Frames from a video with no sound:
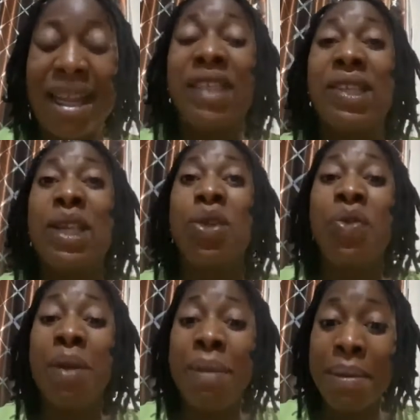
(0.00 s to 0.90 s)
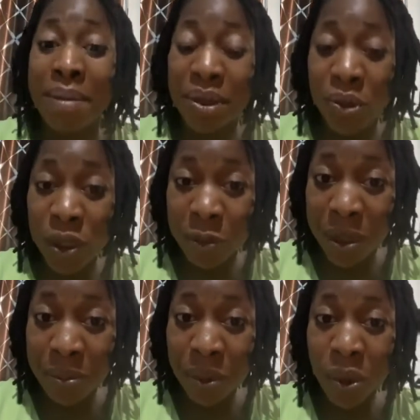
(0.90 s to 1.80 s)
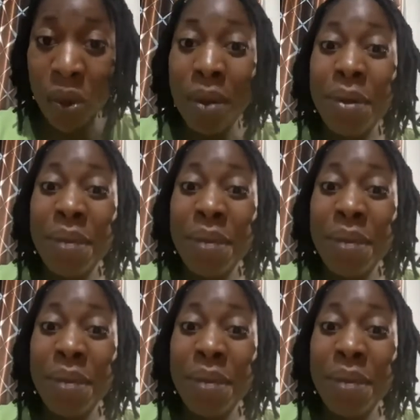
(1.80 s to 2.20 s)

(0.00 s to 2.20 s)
They still remember those people,